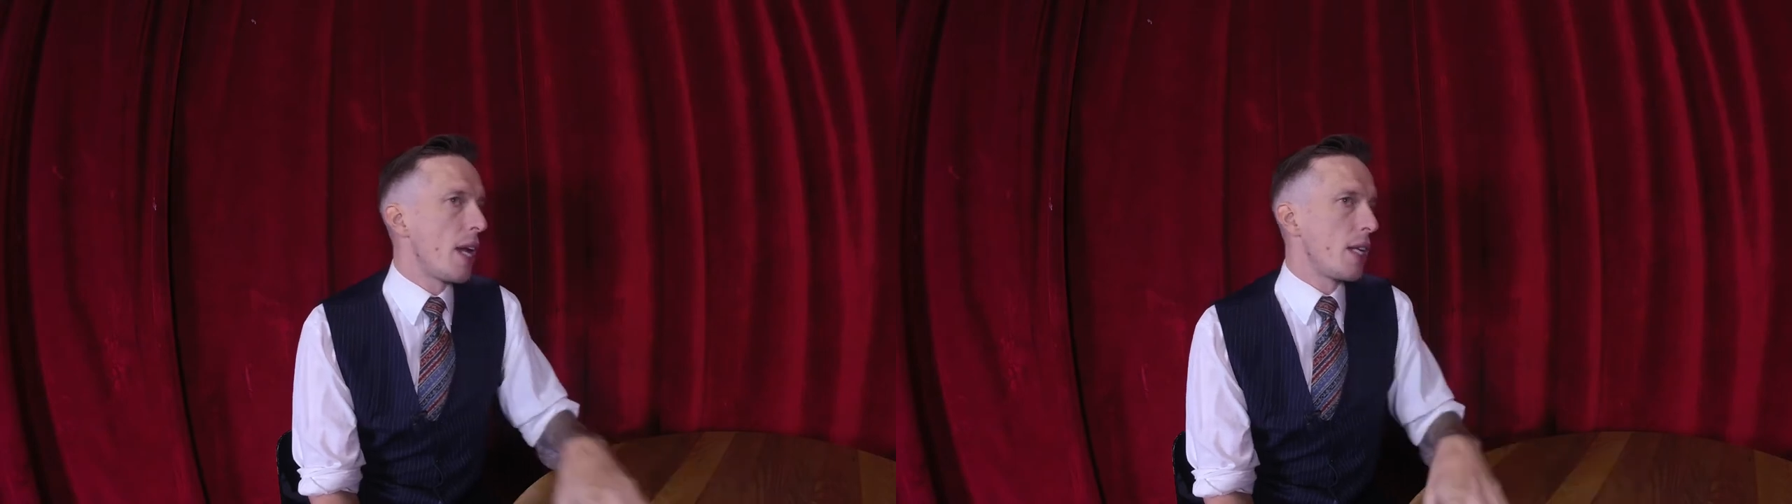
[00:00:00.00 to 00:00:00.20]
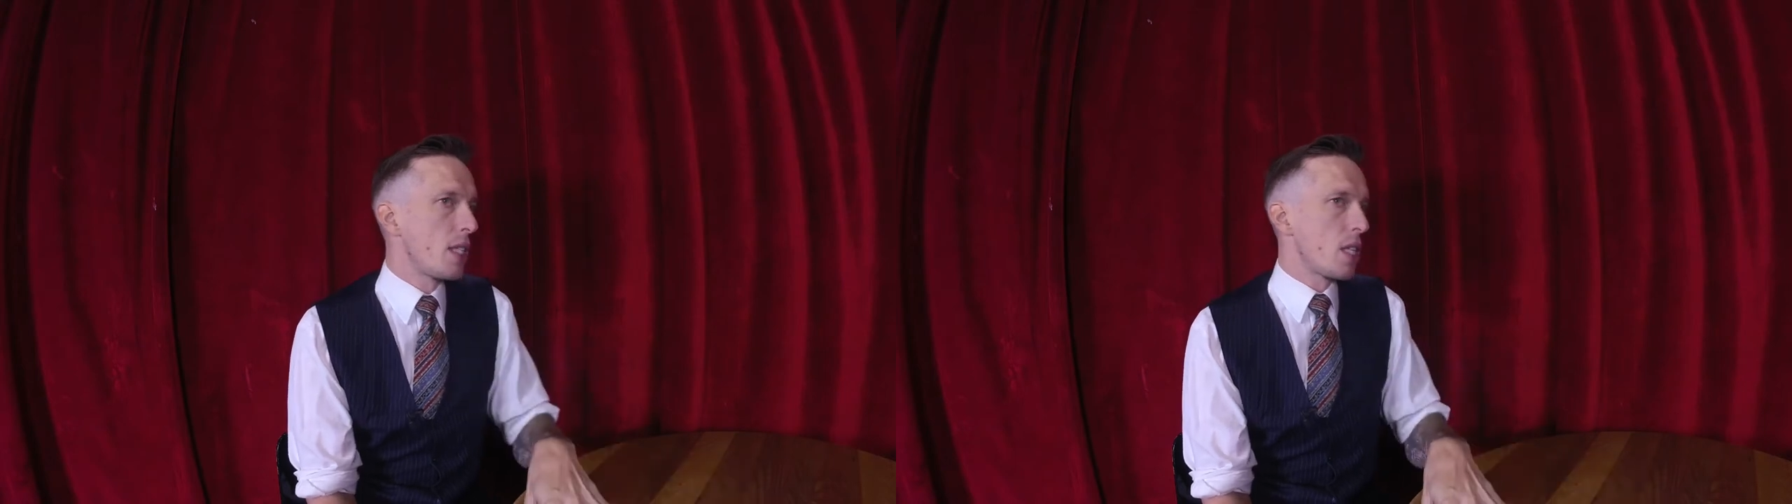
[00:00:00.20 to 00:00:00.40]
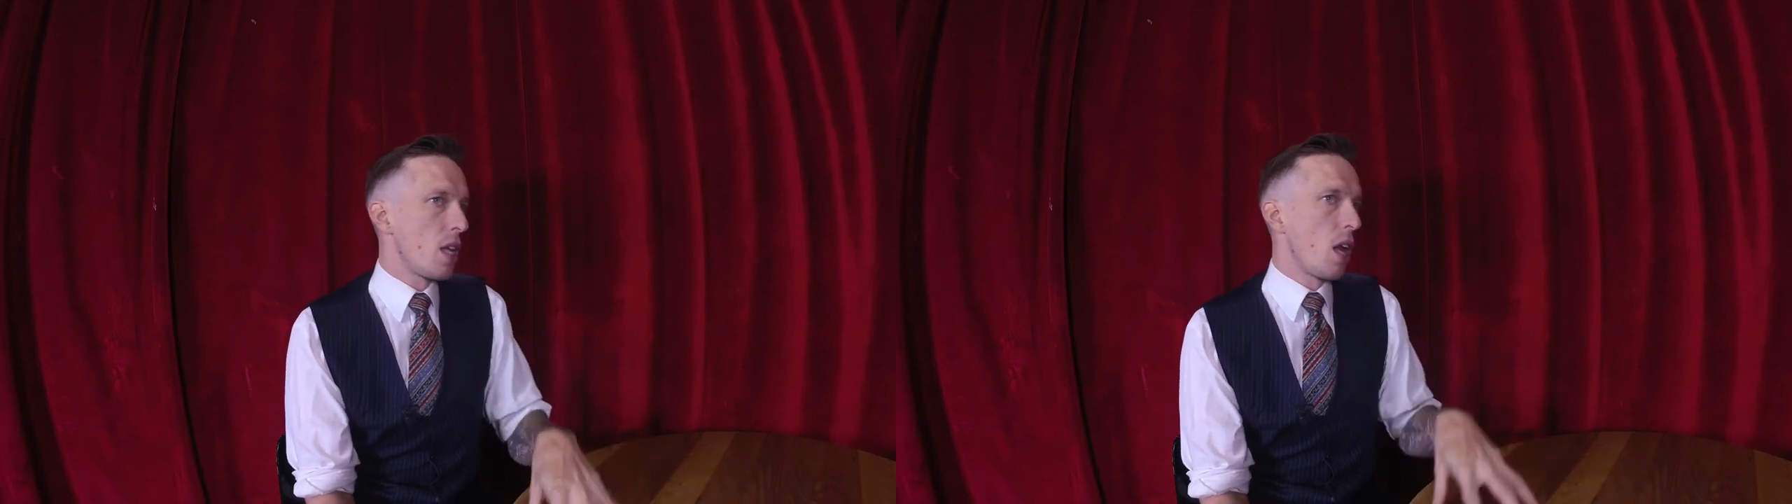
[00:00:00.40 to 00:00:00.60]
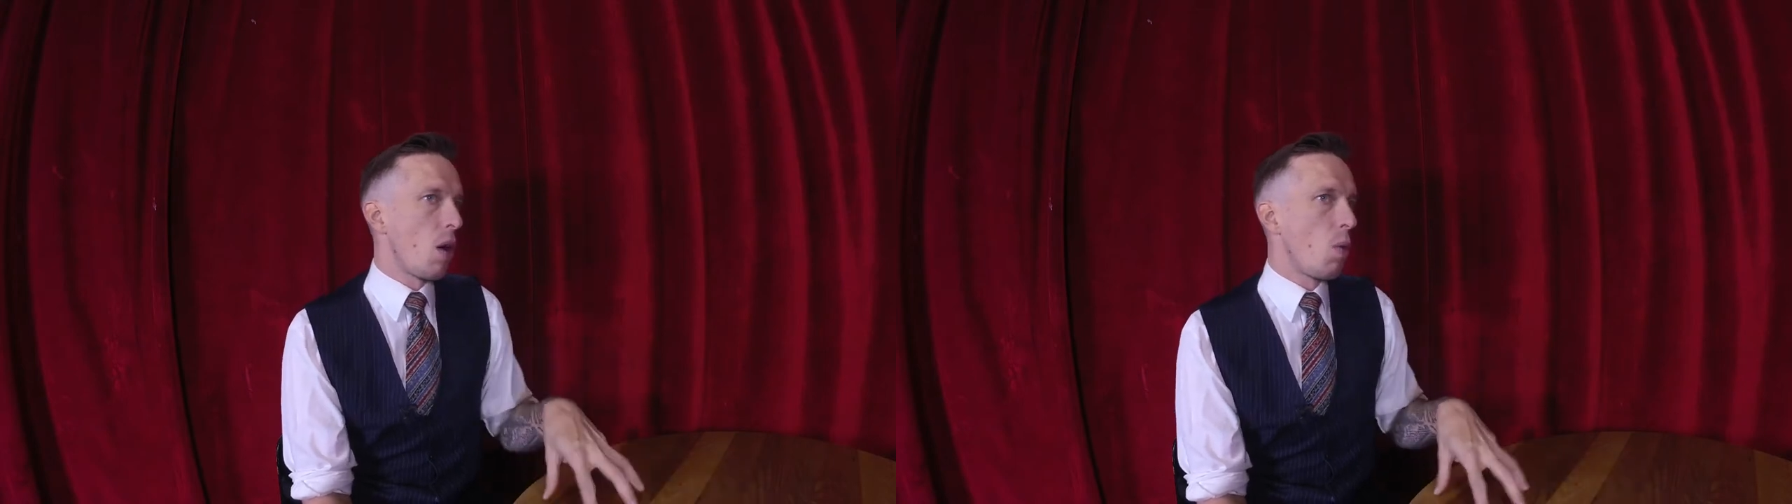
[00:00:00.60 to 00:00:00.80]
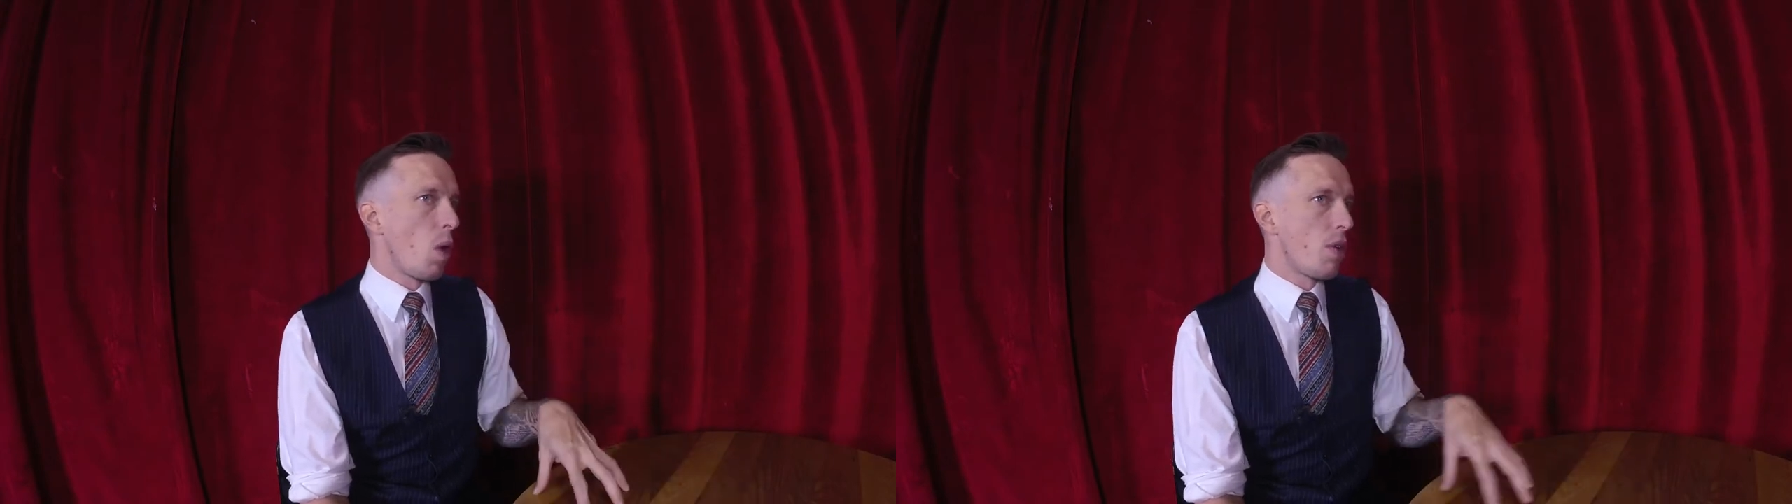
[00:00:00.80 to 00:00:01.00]
and it's
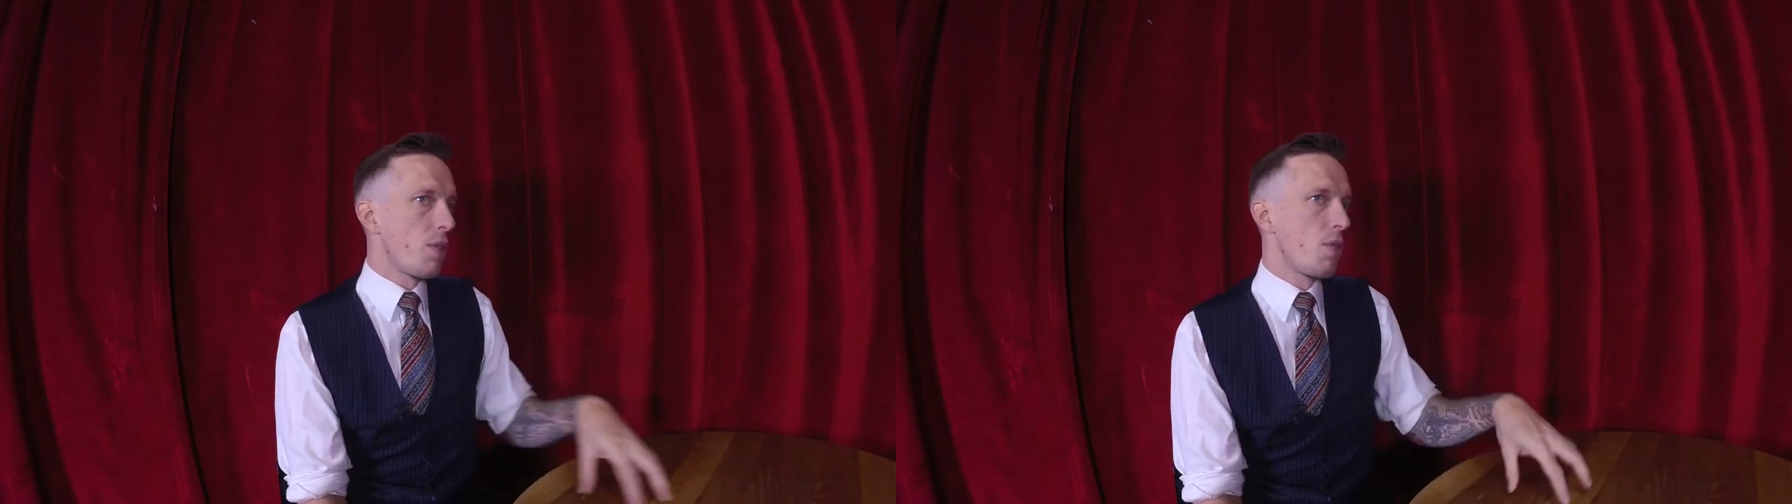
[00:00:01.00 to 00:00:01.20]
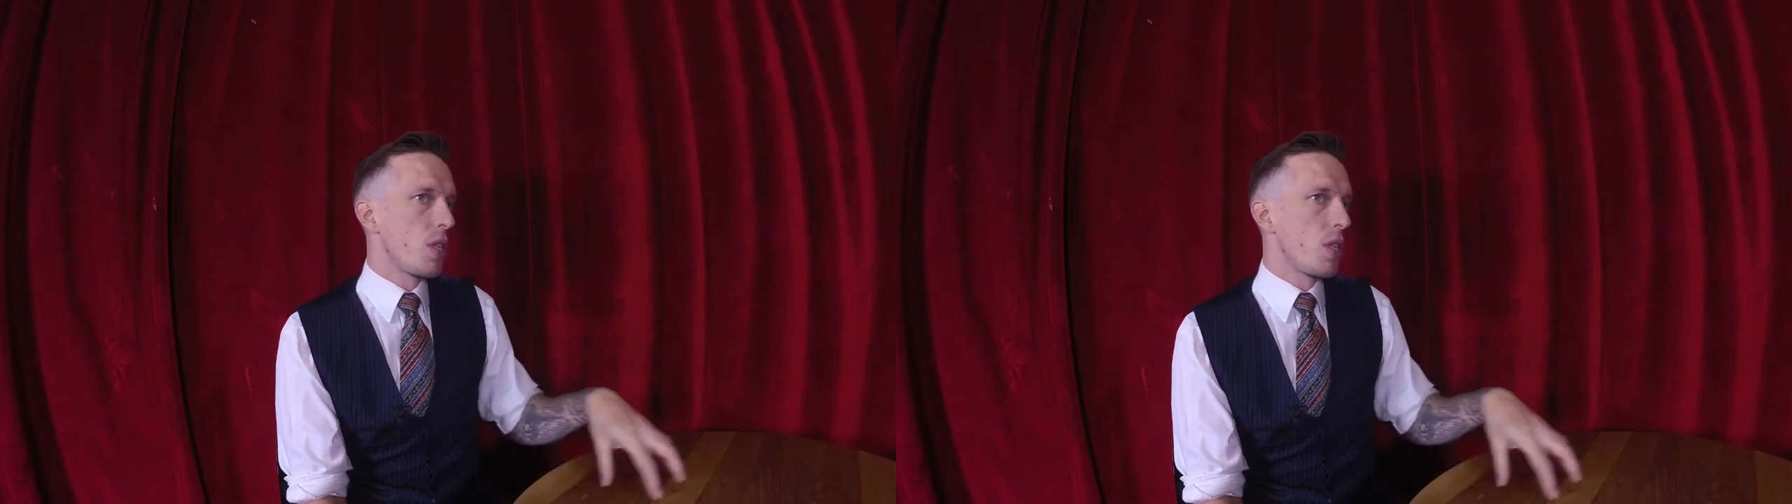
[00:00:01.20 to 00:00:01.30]
uh, one of the